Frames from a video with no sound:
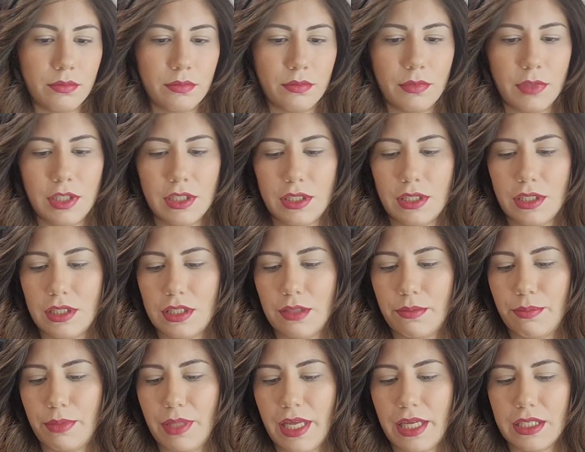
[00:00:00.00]
This is the
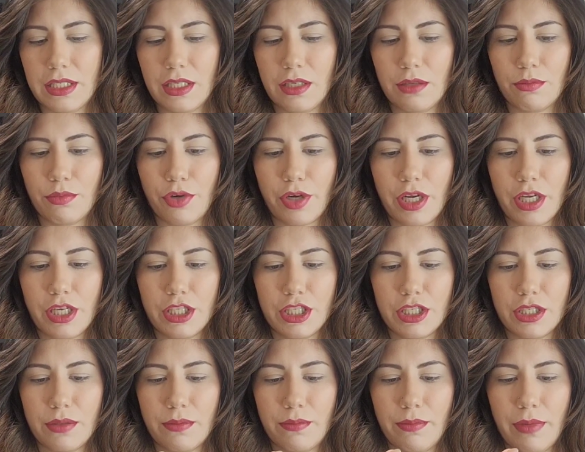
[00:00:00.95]
blending
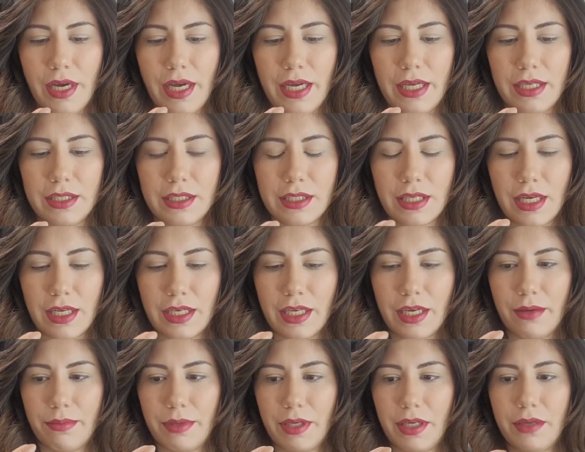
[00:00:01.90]
brush by
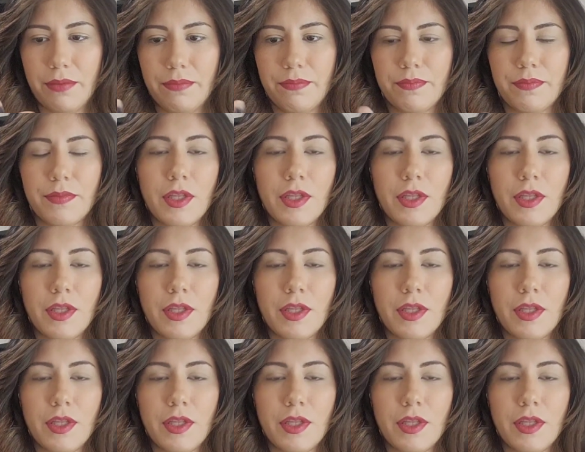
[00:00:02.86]
Sanya B.